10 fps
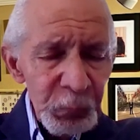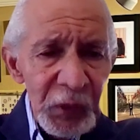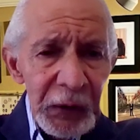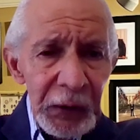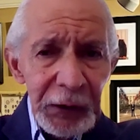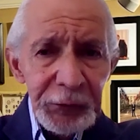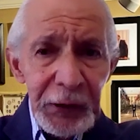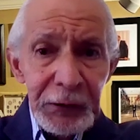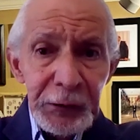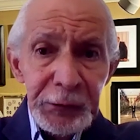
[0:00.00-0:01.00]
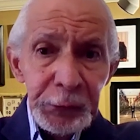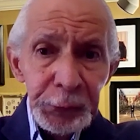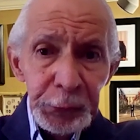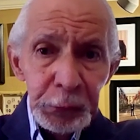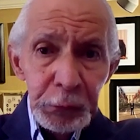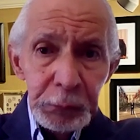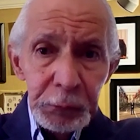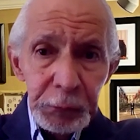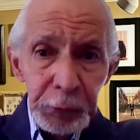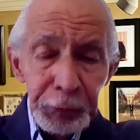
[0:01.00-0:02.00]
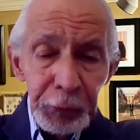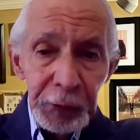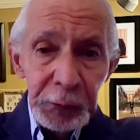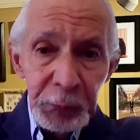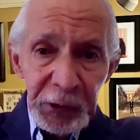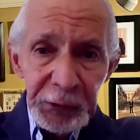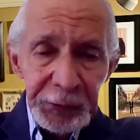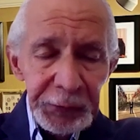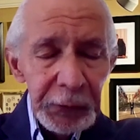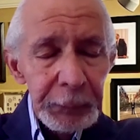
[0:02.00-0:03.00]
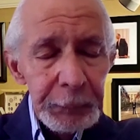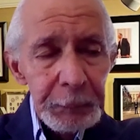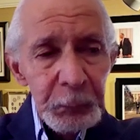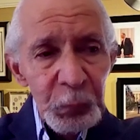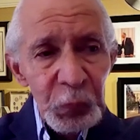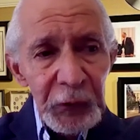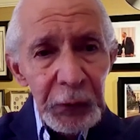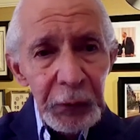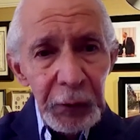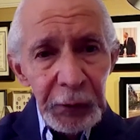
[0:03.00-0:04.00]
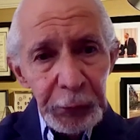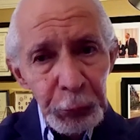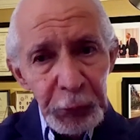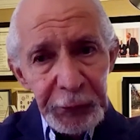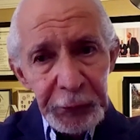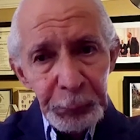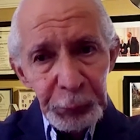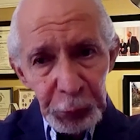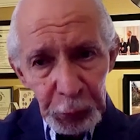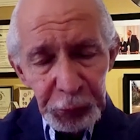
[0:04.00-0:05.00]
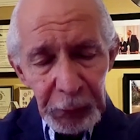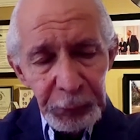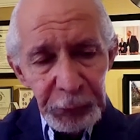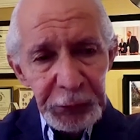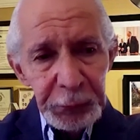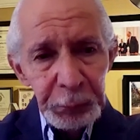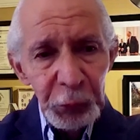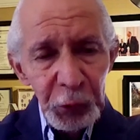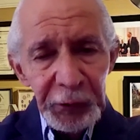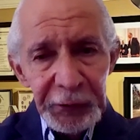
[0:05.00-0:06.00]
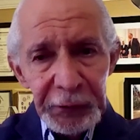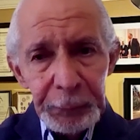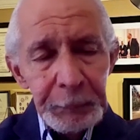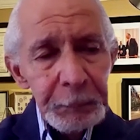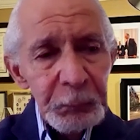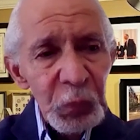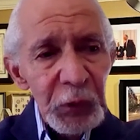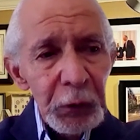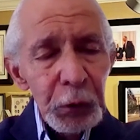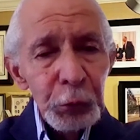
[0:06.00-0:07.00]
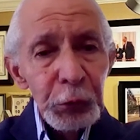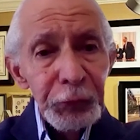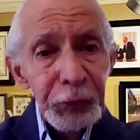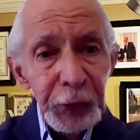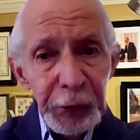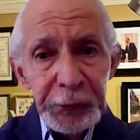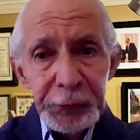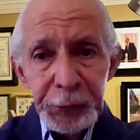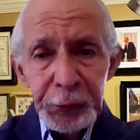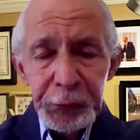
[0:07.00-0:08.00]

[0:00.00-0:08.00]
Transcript: as I listened to the foreign minister on a radio program this morning referring to this